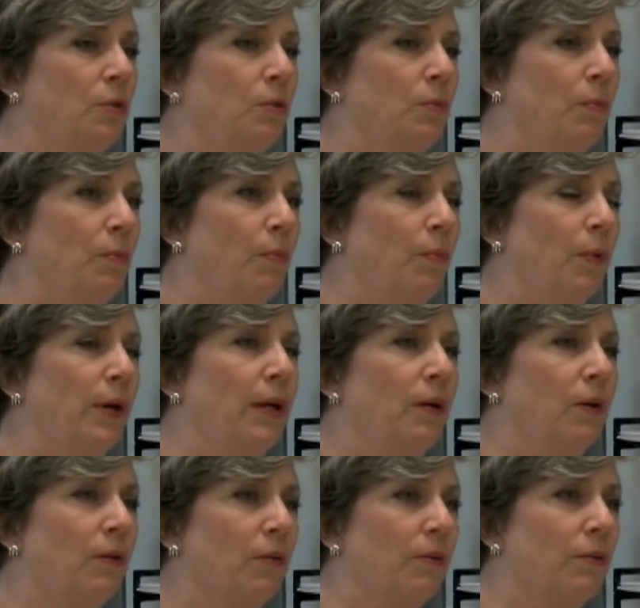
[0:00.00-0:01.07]
to
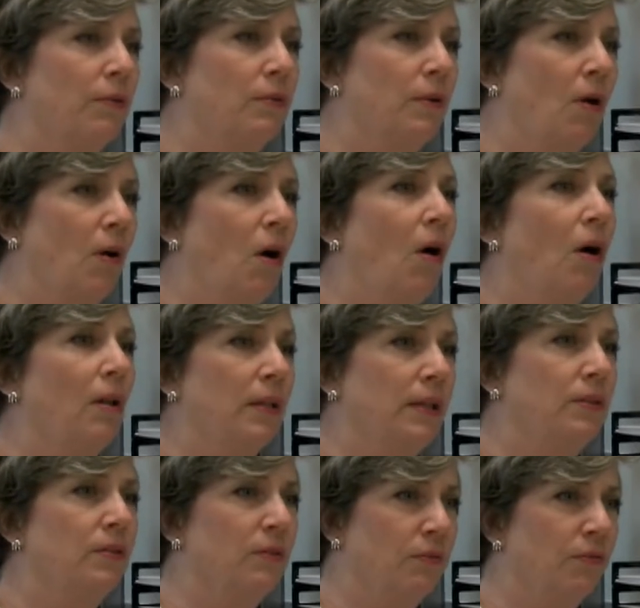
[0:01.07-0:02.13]
bring her
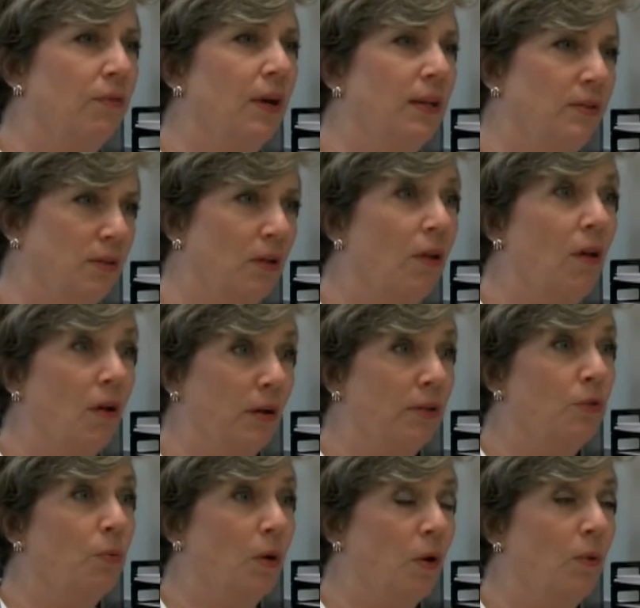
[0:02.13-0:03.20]
colleagues and friends
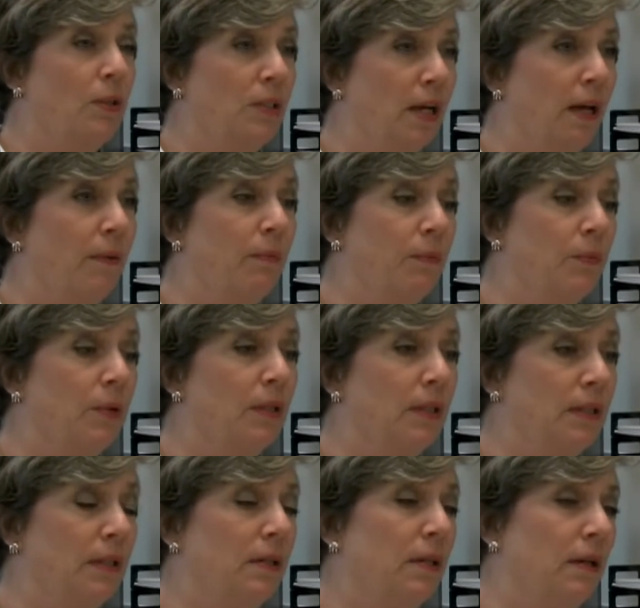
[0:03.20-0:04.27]
along as well, which I
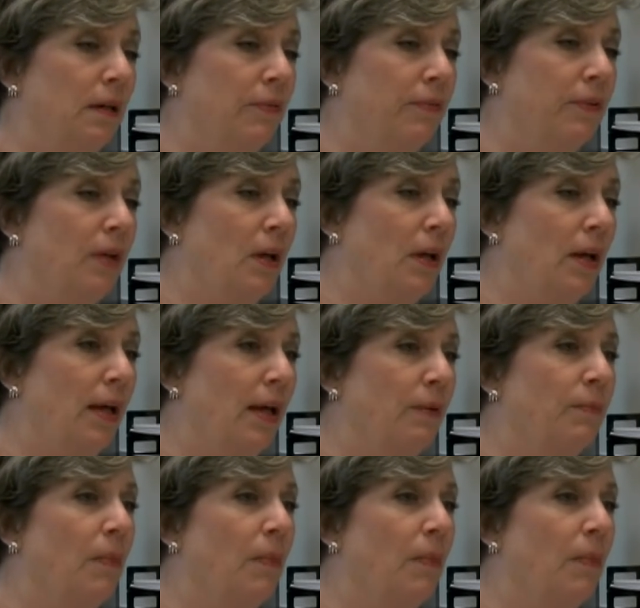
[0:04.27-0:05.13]
really have